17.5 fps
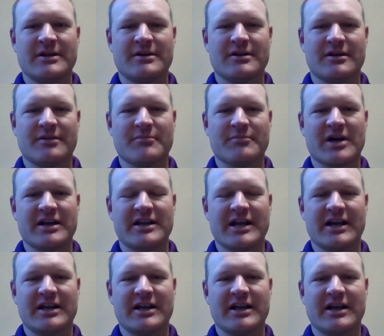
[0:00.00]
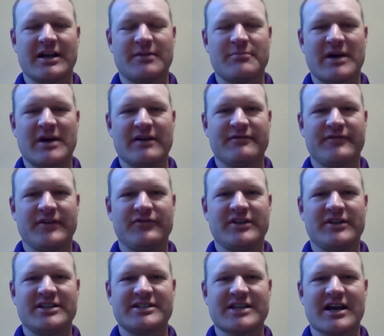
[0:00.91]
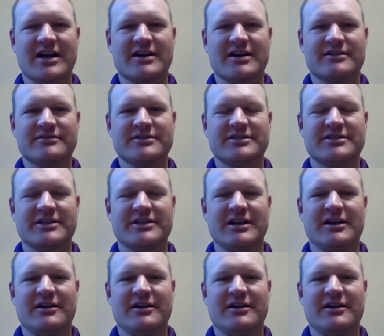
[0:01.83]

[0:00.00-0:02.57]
Uh, my dad had about 50 sows,